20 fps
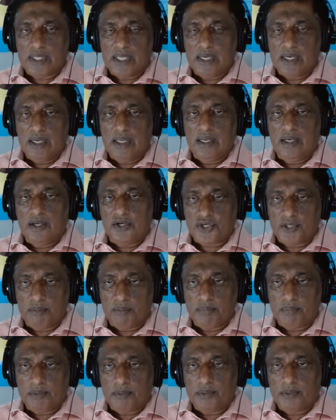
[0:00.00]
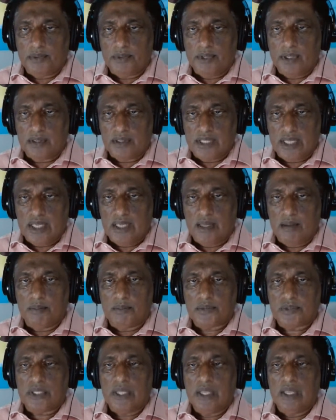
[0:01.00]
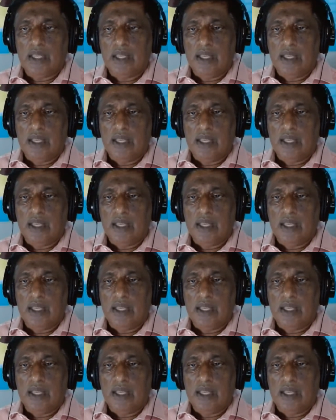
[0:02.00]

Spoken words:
and leadership teams,